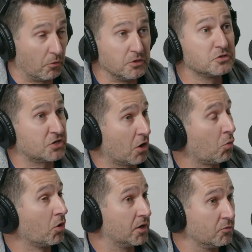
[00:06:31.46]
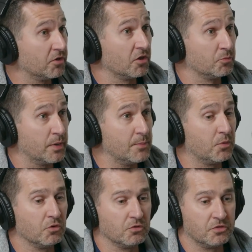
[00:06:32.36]
when you start working with other
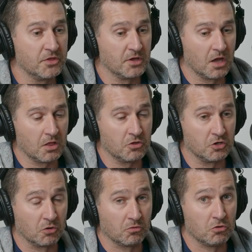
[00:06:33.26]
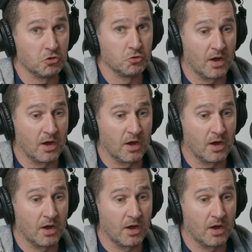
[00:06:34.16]
people, you